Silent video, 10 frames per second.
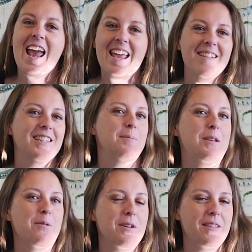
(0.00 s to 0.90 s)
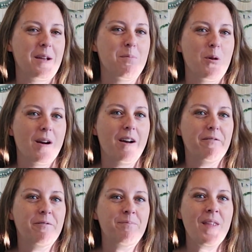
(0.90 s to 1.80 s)
and it lets me know what you'd like more
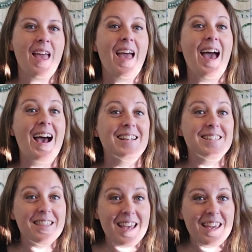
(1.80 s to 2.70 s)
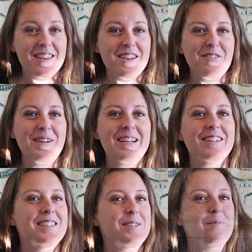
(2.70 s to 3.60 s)
of. As a thank you,
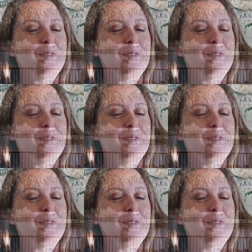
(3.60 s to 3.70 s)
here's some